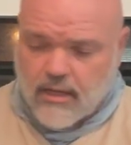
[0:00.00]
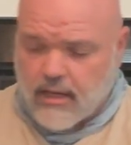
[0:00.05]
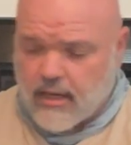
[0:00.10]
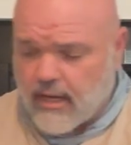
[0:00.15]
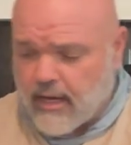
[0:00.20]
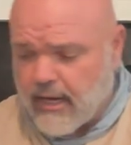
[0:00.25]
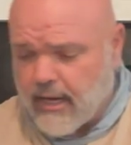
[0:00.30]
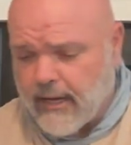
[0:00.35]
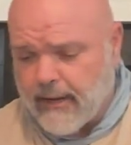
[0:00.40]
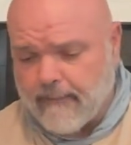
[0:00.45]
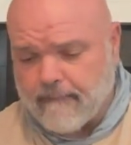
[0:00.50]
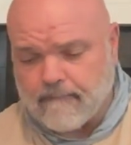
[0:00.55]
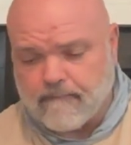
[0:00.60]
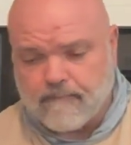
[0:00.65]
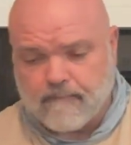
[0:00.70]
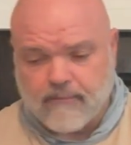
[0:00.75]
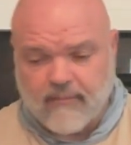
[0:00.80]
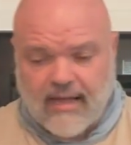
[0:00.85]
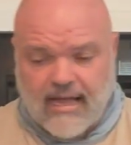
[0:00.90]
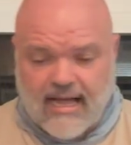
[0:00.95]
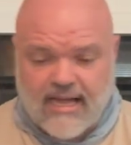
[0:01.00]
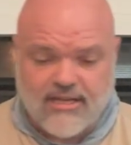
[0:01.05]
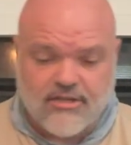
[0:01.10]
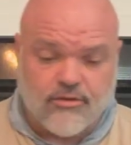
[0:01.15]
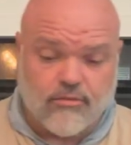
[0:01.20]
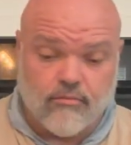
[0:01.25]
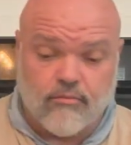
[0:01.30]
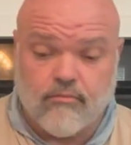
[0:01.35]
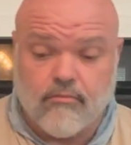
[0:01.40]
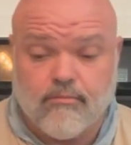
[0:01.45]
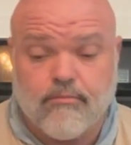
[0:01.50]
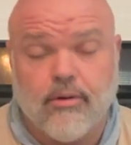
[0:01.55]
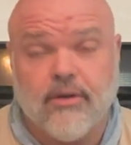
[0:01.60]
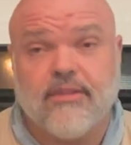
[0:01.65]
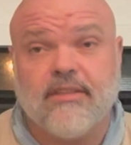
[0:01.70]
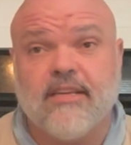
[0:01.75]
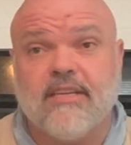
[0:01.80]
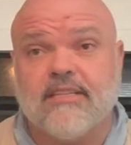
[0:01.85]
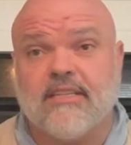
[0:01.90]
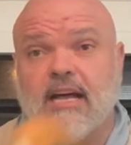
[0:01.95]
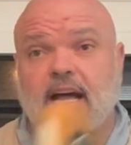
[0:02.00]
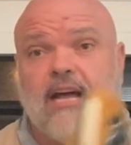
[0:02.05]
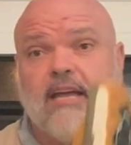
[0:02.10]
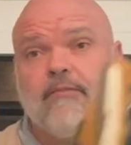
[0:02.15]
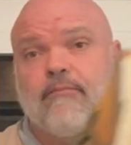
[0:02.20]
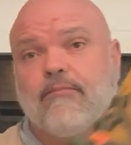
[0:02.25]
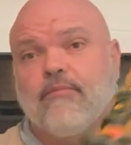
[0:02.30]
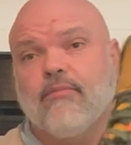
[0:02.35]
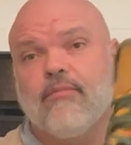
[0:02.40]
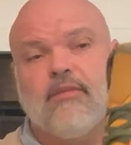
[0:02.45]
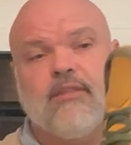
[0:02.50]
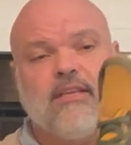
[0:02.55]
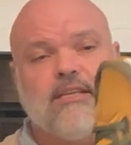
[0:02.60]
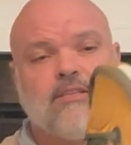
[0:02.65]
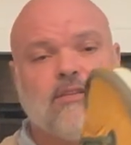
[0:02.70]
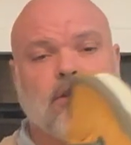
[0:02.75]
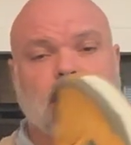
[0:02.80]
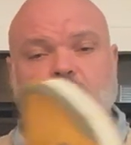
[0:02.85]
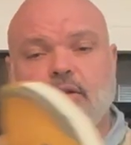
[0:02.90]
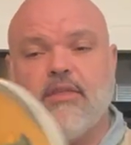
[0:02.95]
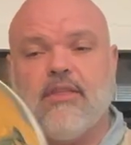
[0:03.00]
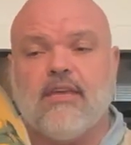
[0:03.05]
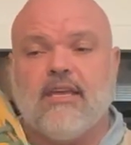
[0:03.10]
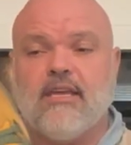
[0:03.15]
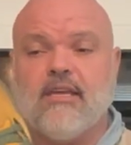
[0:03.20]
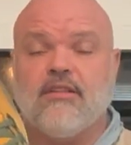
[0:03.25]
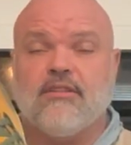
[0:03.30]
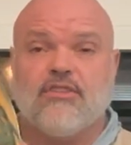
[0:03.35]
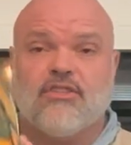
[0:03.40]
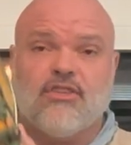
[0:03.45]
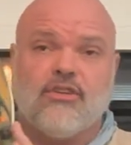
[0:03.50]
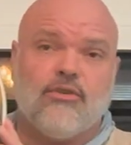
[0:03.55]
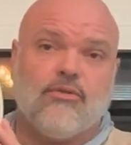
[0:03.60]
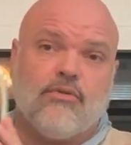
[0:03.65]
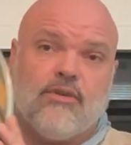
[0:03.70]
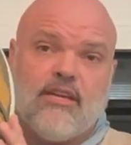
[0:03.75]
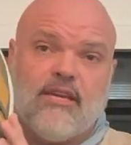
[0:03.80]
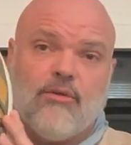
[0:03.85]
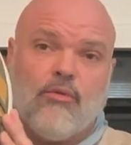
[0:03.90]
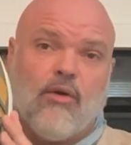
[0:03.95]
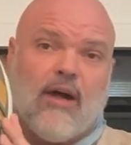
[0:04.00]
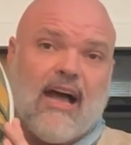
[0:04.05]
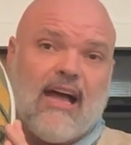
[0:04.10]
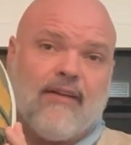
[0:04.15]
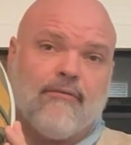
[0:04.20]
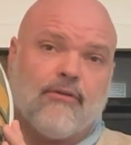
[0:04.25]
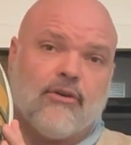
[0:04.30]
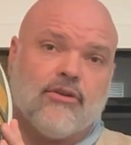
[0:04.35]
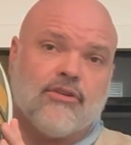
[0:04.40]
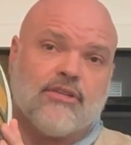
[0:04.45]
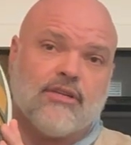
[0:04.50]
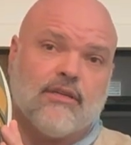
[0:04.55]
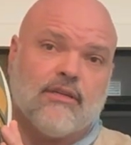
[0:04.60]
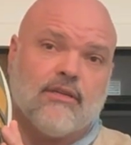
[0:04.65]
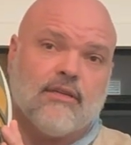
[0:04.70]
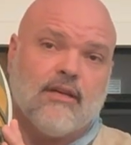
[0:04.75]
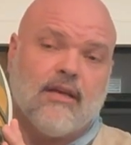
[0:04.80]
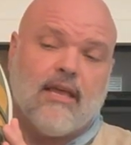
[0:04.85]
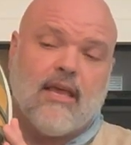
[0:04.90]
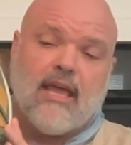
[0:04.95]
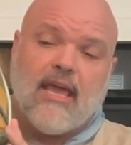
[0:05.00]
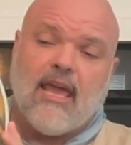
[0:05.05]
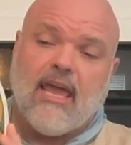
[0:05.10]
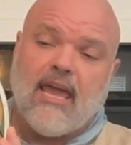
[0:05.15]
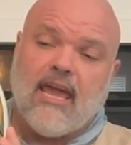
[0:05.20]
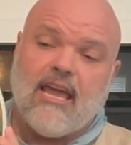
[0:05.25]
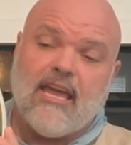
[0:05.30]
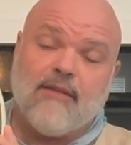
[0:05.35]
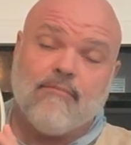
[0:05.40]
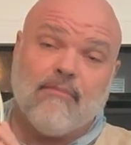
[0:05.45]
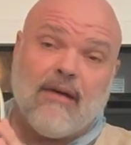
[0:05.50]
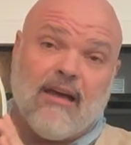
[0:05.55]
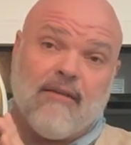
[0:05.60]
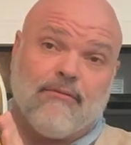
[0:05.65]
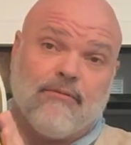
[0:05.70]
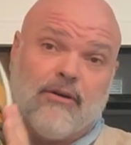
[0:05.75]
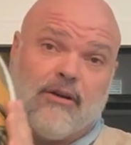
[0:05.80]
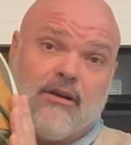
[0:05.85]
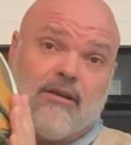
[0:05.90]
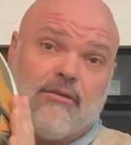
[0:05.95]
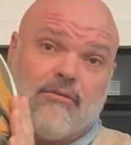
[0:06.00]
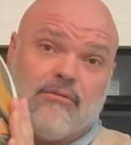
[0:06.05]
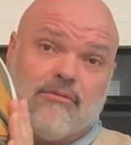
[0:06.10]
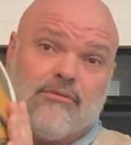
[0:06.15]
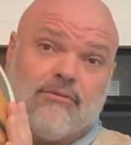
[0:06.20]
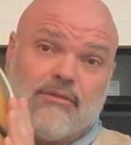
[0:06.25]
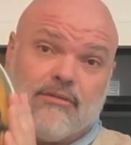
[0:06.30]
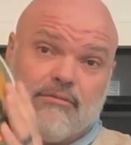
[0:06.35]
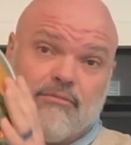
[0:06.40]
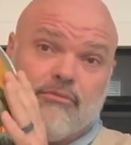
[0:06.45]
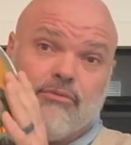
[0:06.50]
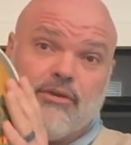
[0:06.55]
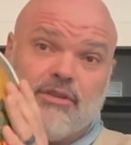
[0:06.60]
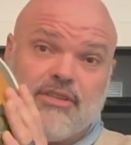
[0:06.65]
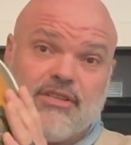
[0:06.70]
I put these on. These are the 2E wide version, and my foot was